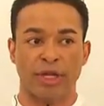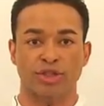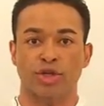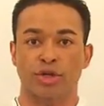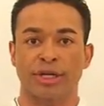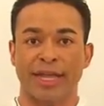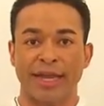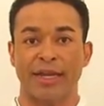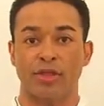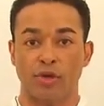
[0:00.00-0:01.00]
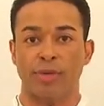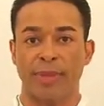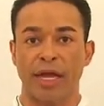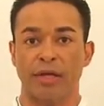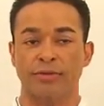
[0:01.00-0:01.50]
in turn gaining
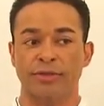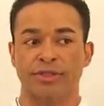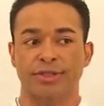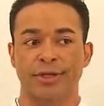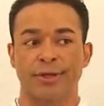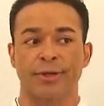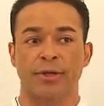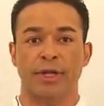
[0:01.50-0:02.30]
30 pounds.